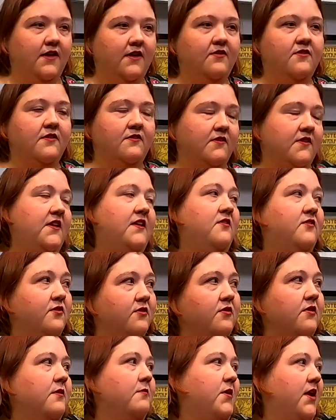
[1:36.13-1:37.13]
Kids and
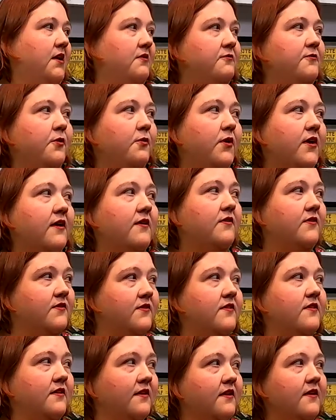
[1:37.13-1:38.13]
teens are the main
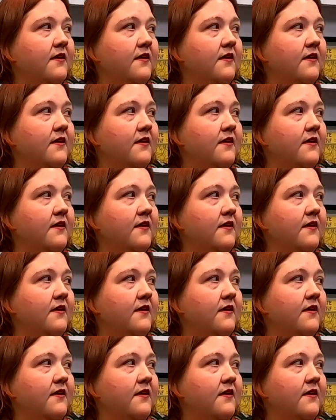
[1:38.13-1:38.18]
focus.